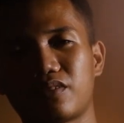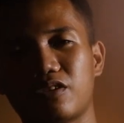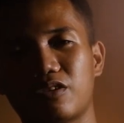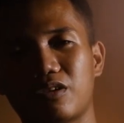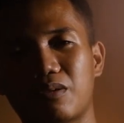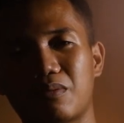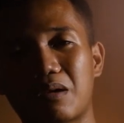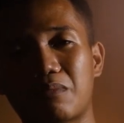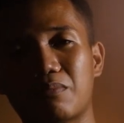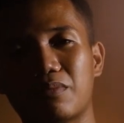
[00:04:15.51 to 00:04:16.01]

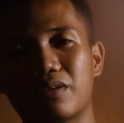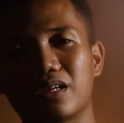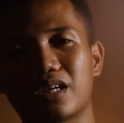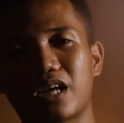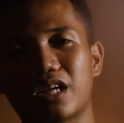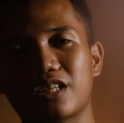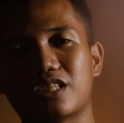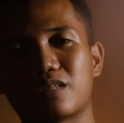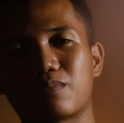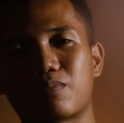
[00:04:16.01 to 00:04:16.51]
remember
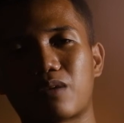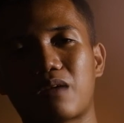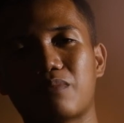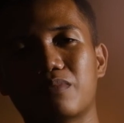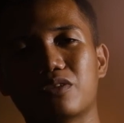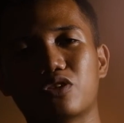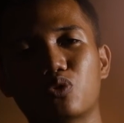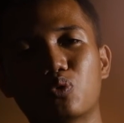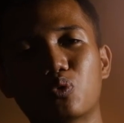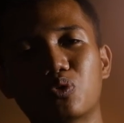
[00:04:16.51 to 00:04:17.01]
God's
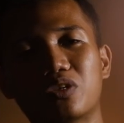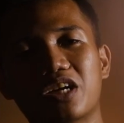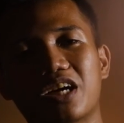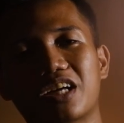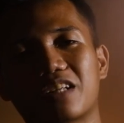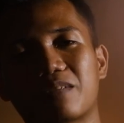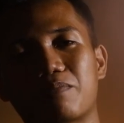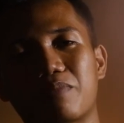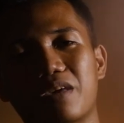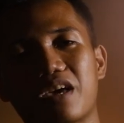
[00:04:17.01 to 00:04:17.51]
promise, "Do
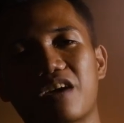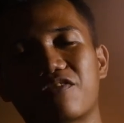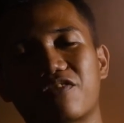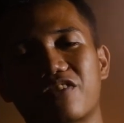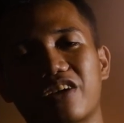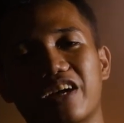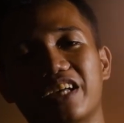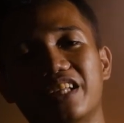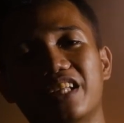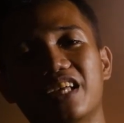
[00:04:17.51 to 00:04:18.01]
not be
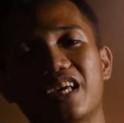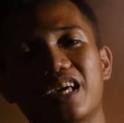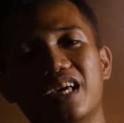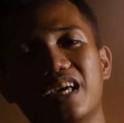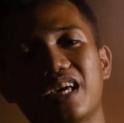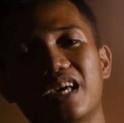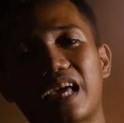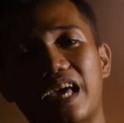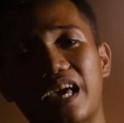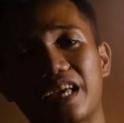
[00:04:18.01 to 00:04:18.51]
afraid,
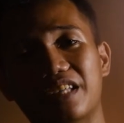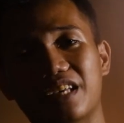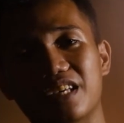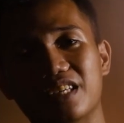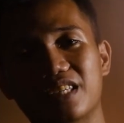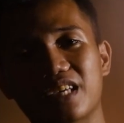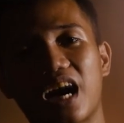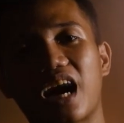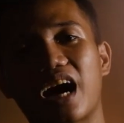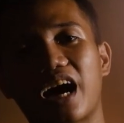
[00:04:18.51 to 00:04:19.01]
it
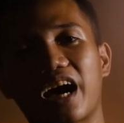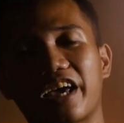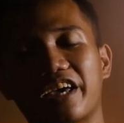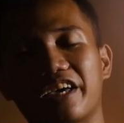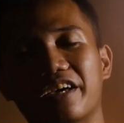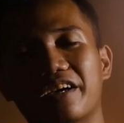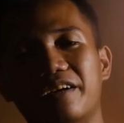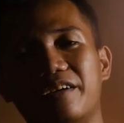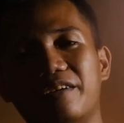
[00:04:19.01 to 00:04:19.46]
is I."